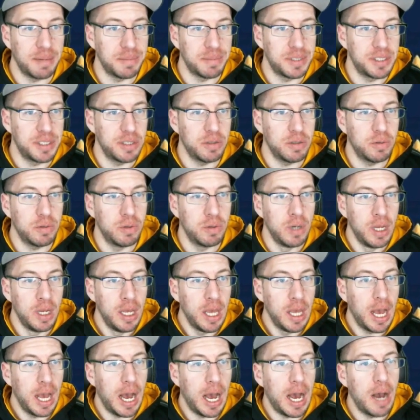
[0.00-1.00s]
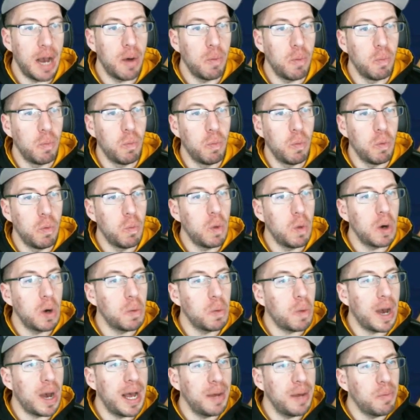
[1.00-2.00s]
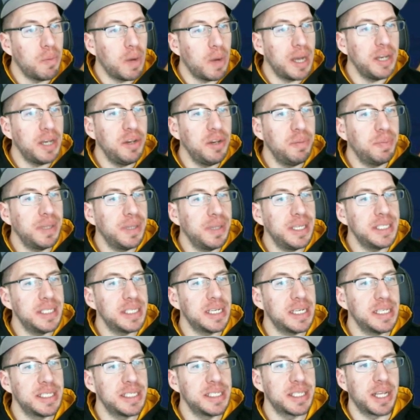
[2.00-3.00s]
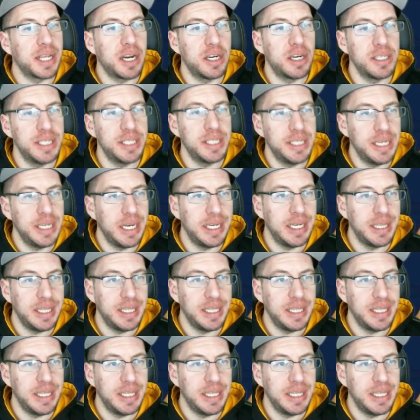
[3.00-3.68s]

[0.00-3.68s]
So why do you place Solaris in